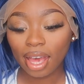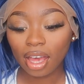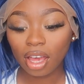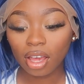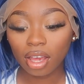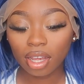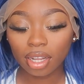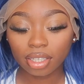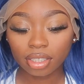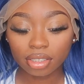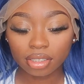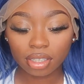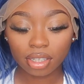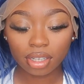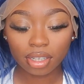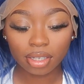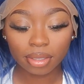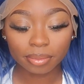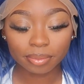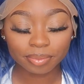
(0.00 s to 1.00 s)

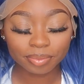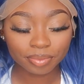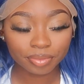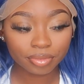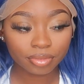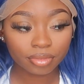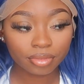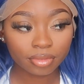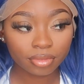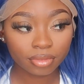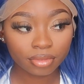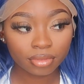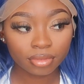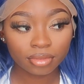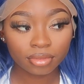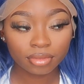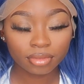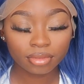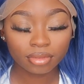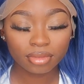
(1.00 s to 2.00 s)
and
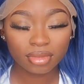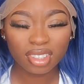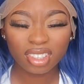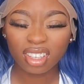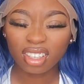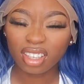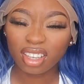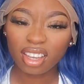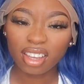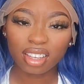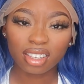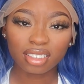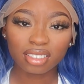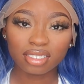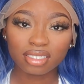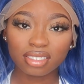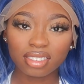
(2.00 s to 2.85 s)
yeah,